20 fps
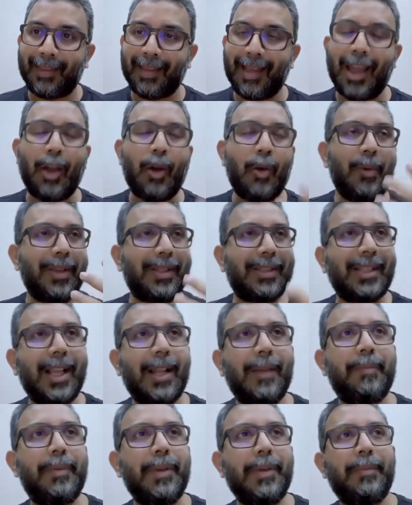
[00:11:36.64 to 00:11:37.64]
I always
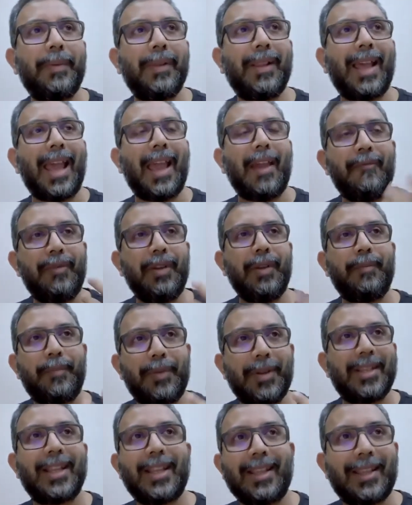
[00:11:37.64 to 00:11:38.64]
tell people every
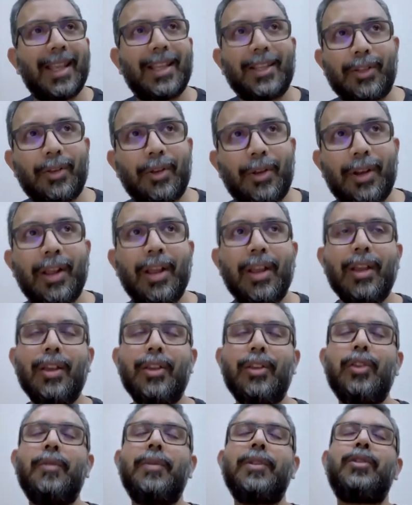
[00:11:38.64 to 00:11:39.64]
presentation
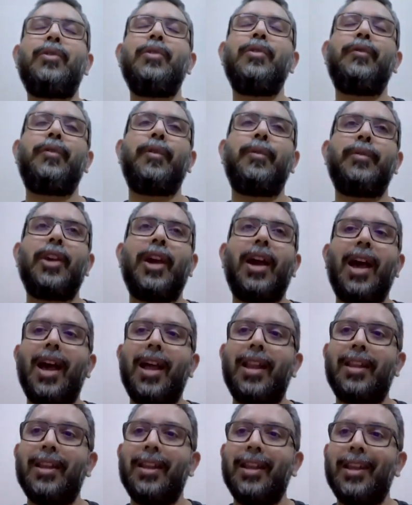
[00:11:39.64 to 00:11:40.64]
you must do from your
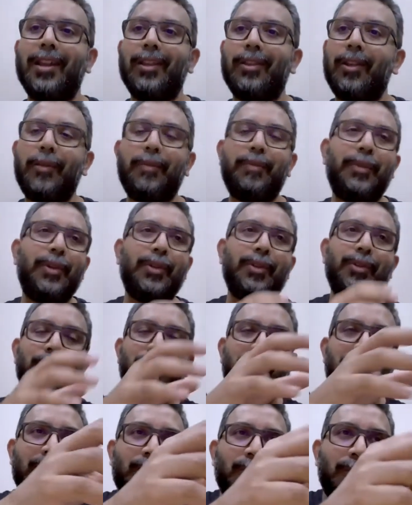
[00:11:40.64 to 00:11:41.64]
heart. Not because
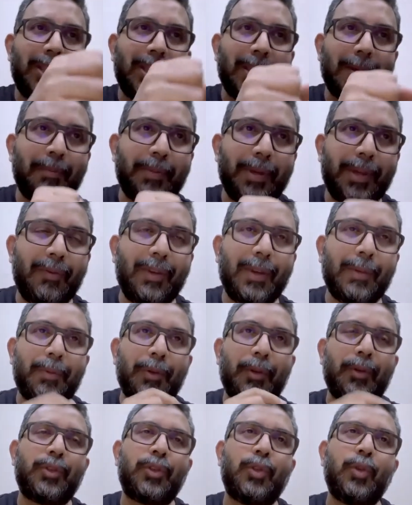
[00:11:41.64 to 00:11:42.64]
you just want the BV,
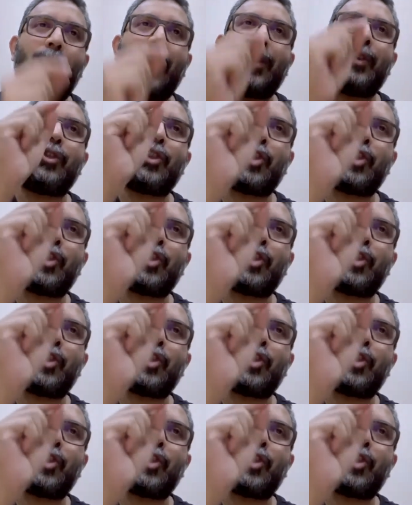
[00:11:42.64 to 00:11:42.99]
because you want to